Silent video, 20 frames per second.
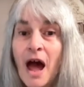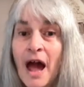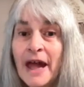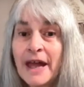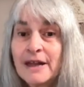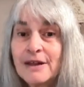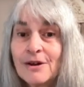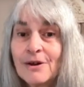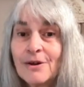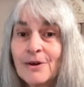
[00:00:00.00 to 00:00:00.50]

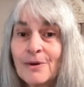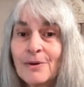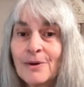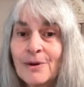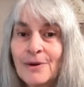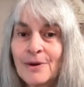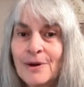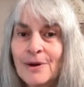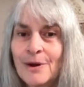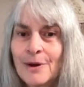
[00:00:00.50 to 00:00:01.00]
I know.
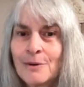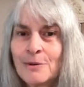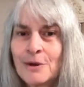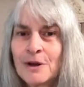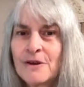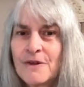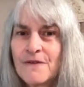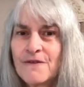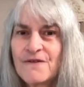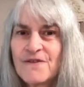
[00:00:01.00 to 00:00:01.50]
We're
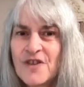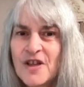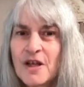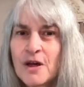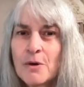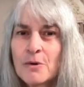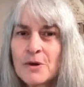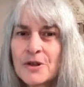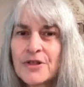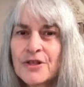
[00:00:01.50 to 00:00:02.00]
going to fill
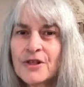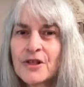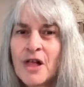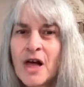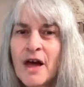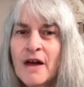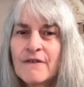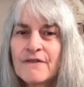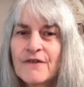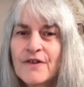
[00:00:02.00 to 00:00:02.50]
it with
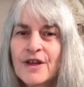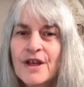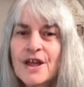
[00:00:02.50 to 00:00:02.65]
love.